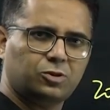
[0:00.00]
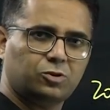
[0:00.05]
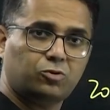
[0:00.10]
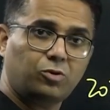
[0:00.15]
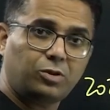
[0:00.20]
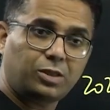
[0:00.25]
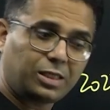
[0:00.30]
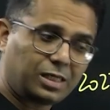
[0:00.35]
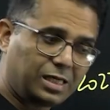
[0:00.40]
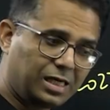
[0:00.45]

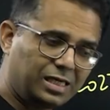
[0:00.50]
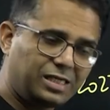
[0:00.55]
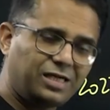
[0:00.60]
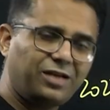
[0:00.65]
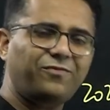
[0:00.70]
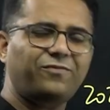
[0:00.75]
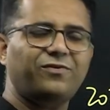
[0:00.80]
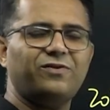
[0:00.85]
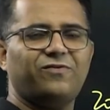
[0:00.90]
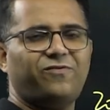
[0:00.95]
So,
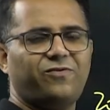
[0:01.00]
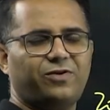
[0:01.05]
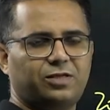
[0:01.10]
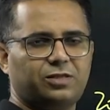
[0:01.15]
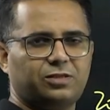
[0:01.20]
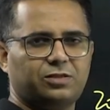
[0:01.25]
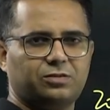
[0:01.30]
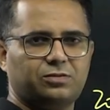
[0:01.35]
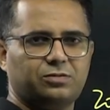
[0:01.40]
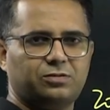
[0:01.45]
relative
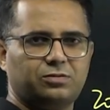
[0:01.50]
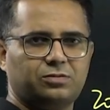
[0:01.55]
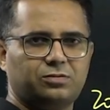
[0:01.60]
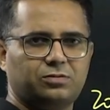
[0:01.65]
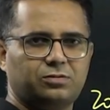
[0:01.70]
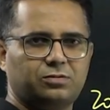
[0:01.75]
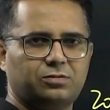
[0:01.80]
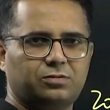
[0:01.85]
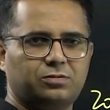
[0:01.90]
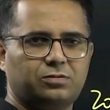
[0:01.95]
inflation
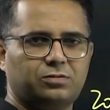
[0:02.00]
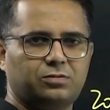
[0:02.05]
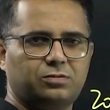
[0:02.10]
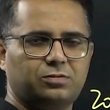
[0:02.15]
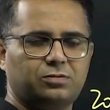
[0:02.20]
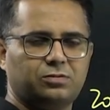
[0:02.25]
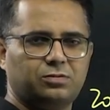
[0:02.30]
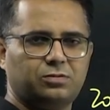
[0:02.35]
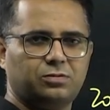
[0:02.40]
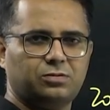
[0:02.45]

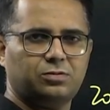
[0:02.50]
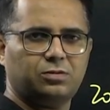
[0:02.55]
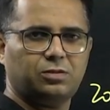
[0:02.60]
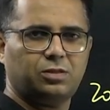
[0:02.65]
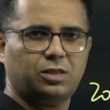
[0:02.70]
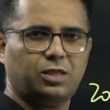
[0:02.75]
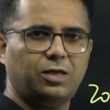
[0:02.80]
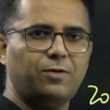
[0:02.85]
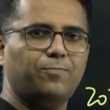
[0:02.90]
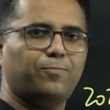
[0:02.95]

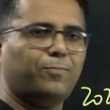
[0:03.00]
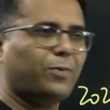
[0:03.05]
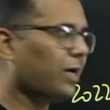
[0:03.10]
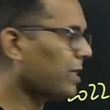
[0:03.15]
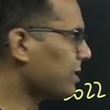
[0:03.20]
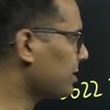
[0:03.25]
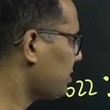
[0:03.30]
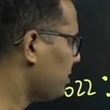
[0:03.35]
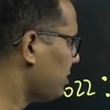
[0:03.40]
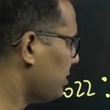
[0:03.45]

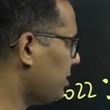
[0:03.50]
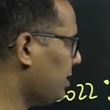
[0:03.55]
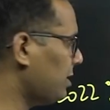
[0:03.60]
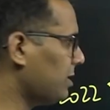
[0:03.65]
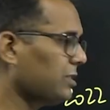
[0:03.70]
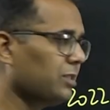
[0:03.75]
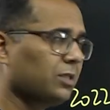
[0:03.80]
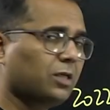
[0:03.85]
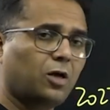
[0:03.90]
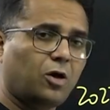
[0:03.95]
impacts
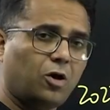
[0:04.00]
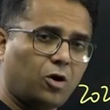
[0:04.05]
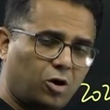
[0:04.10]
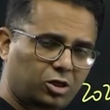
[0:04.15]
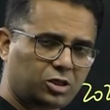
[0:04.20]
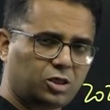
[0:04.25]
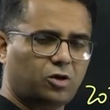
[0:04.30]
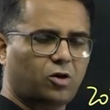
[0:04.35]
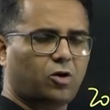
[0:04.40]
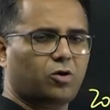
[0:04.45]
this
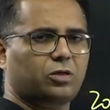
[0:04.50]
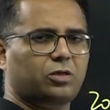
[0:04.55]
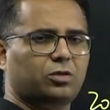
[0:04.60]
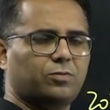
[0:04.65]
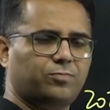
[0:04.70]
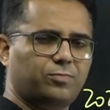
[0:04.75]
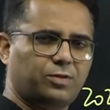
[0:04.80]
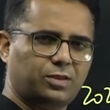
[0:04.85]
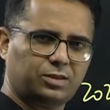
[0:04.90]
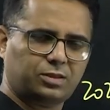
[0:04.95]
on a long
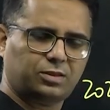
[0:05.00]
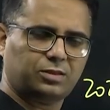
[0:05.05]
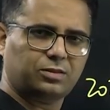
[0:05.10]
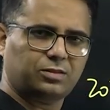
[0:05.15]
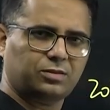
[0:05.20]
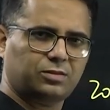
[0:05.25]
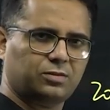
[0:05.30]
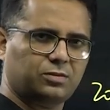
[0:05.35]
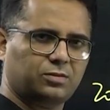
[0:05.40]
term basis,